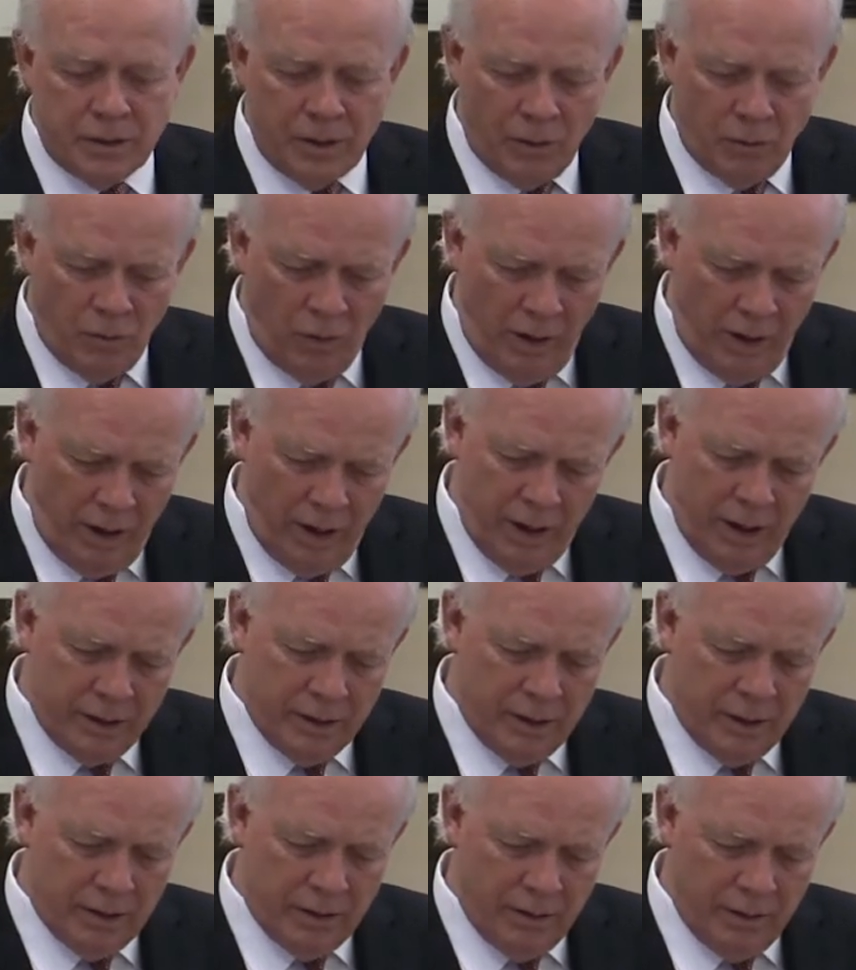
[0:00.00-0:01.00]
the
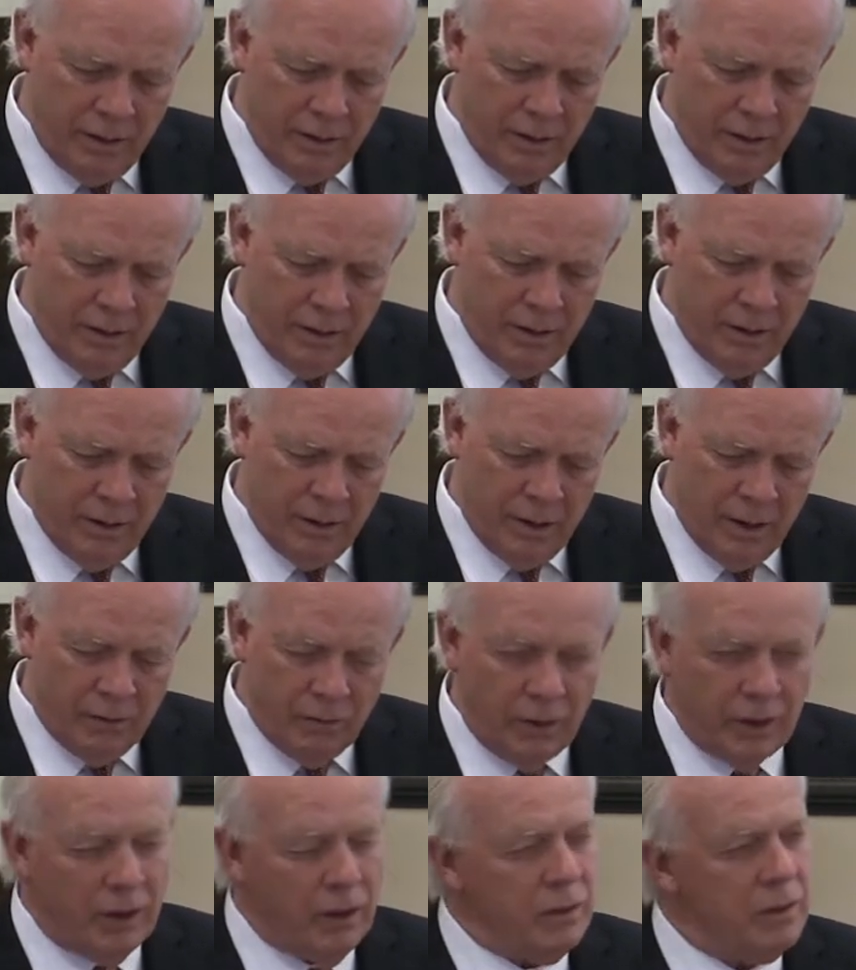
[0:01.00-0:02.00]
one,
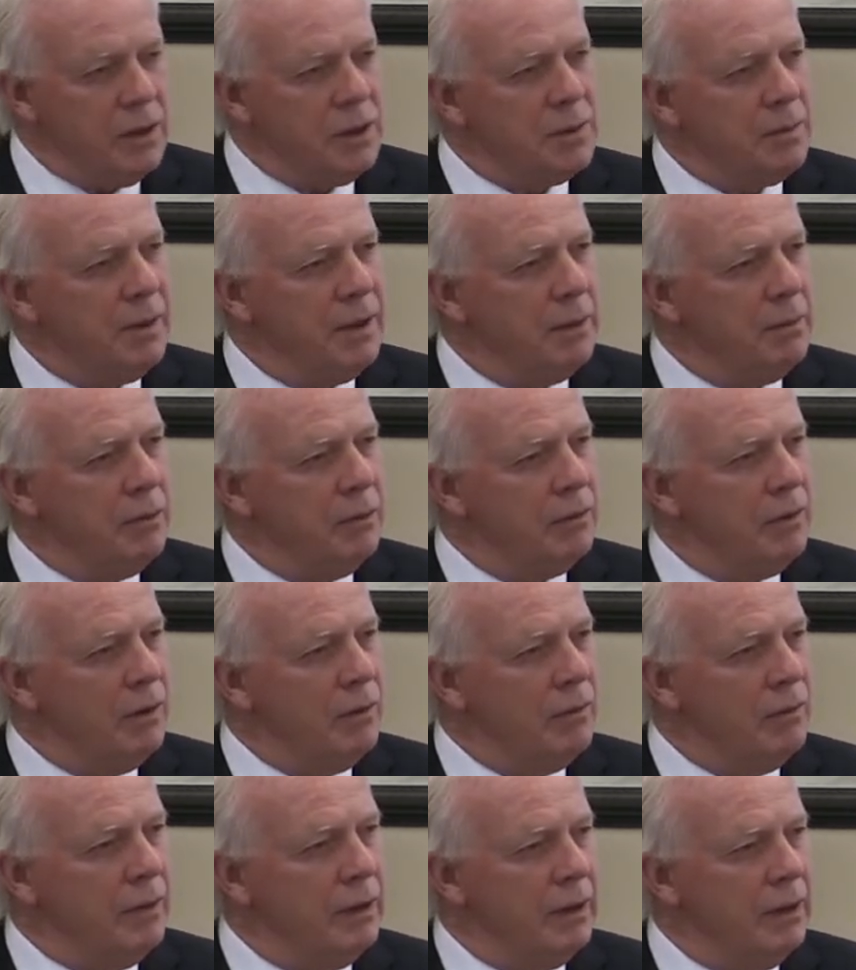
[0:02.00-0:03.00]
we know these people,
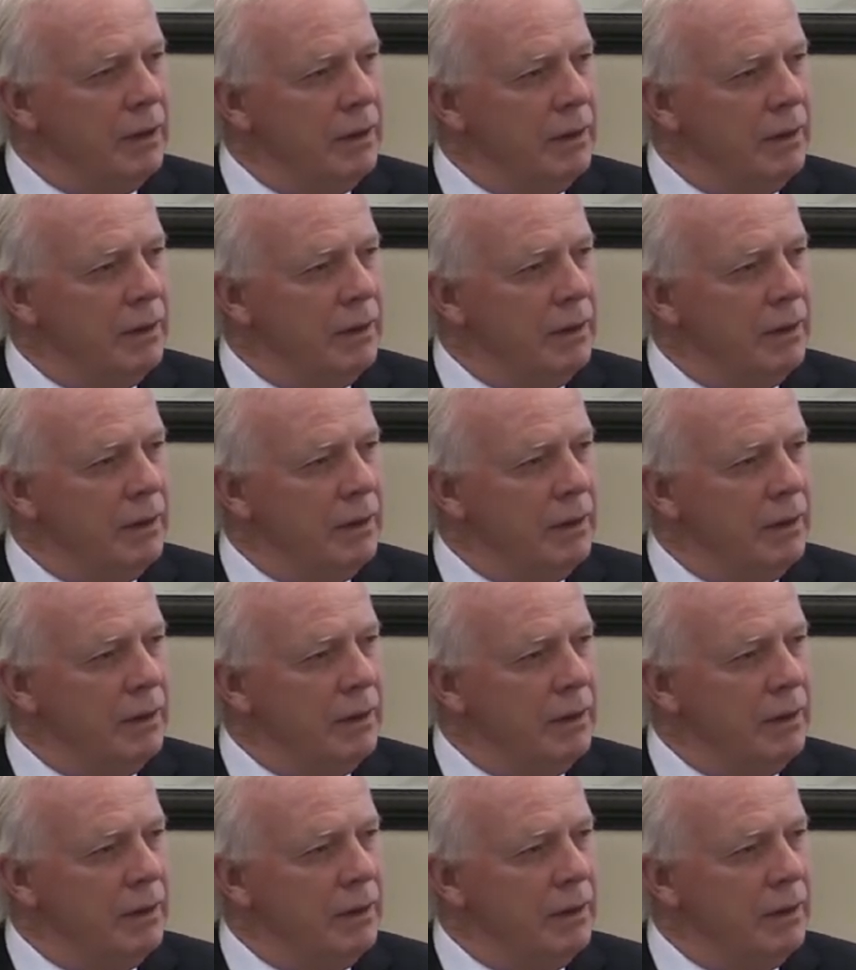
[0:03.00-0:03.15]
don't we?